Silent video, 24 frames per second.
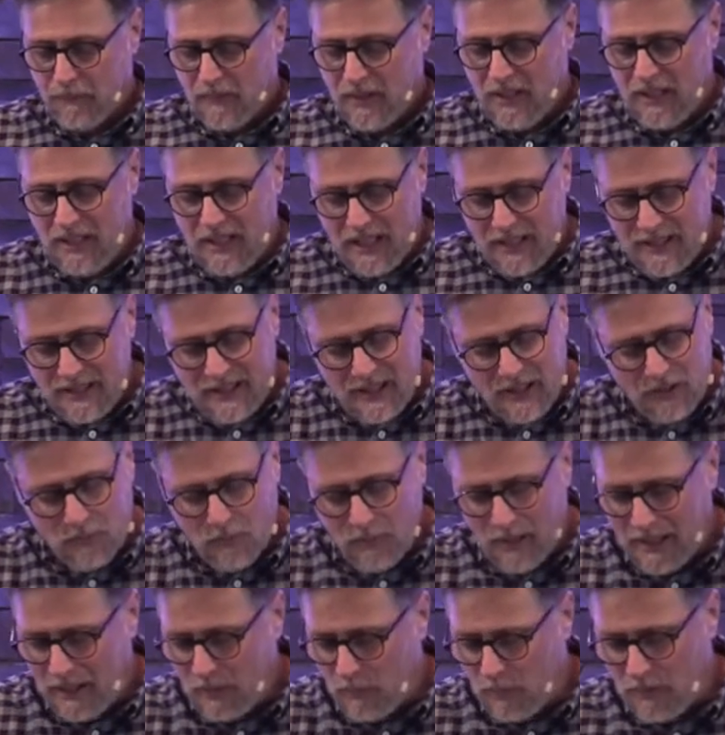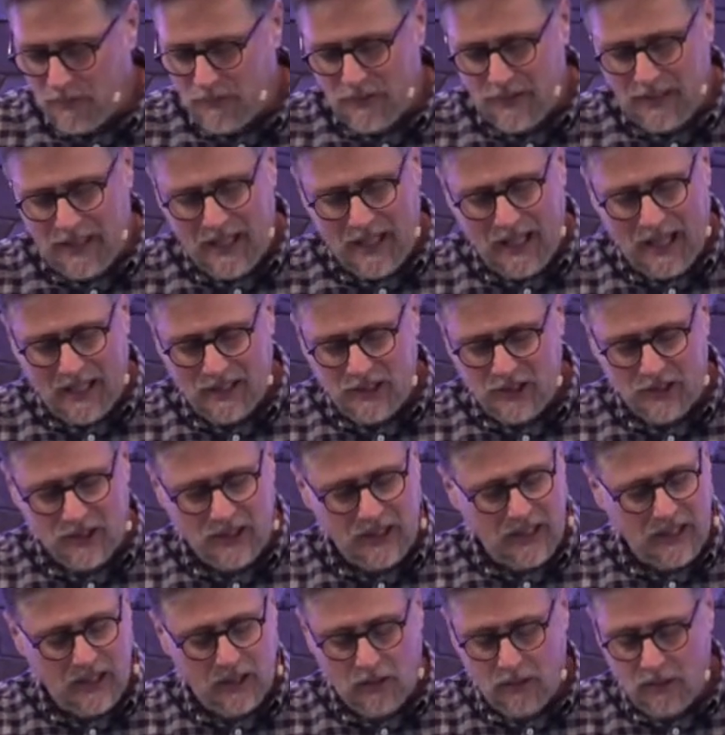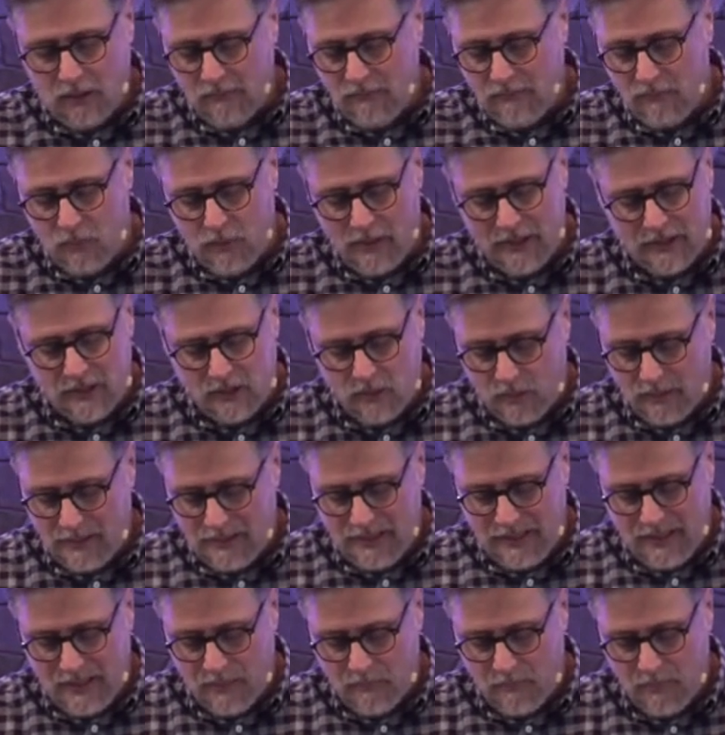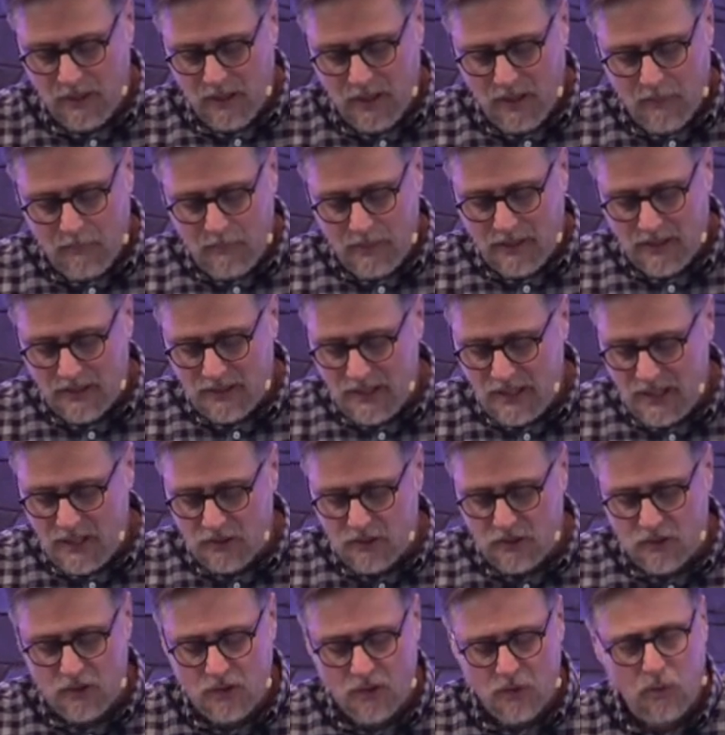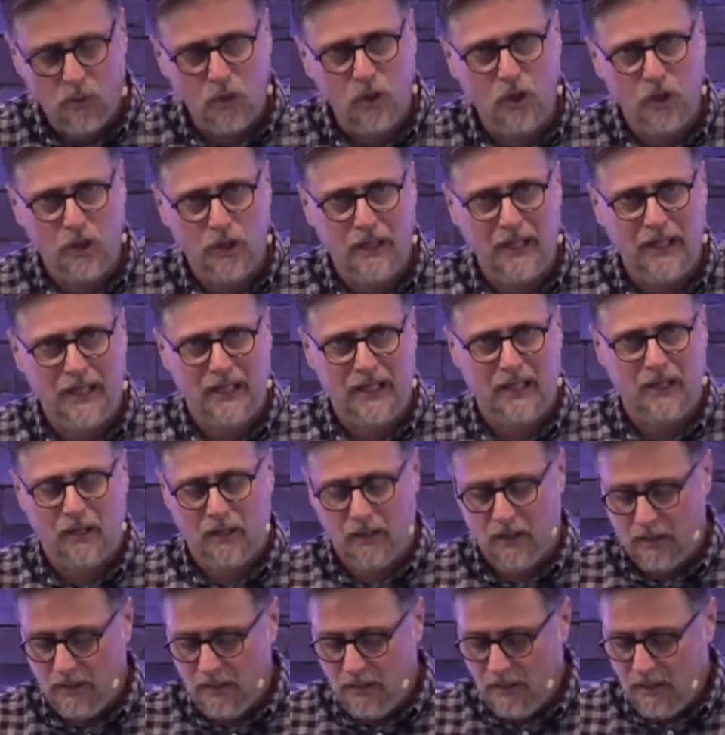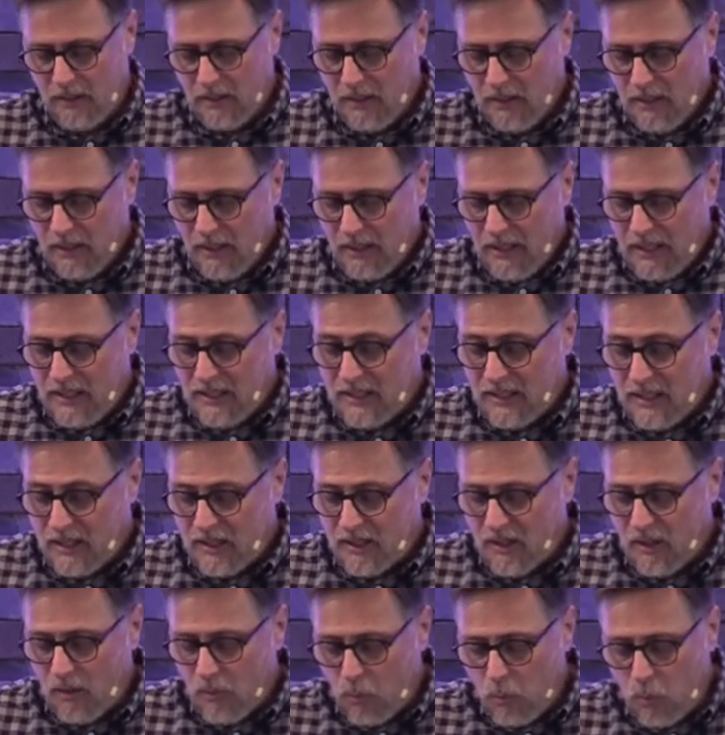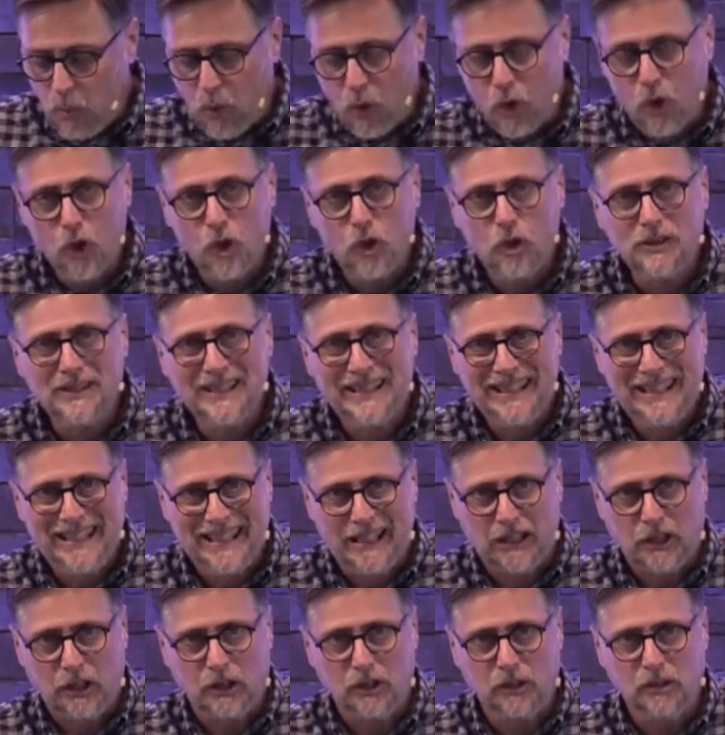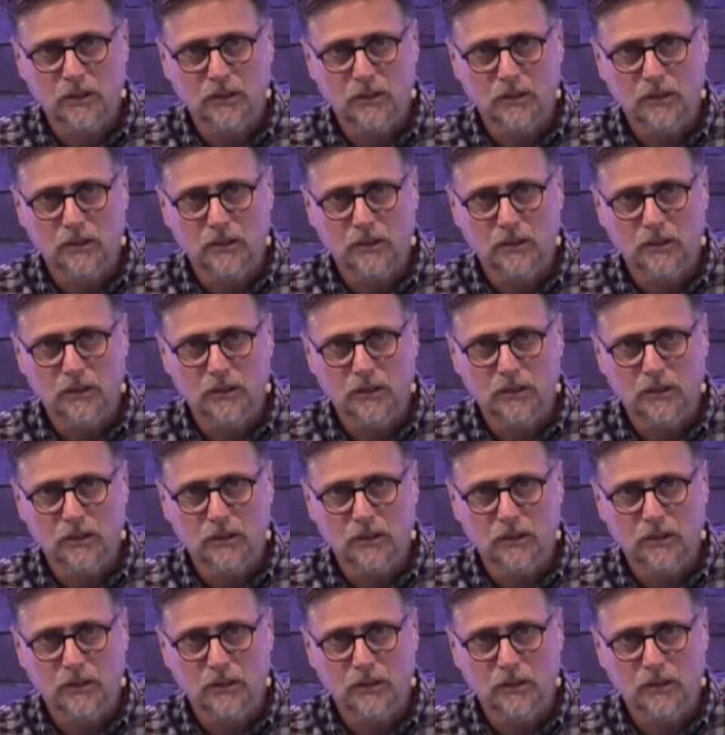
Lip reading: And N.T. Wright, once again, I just cannot avoid going to him because he is so good here. He says, the world here,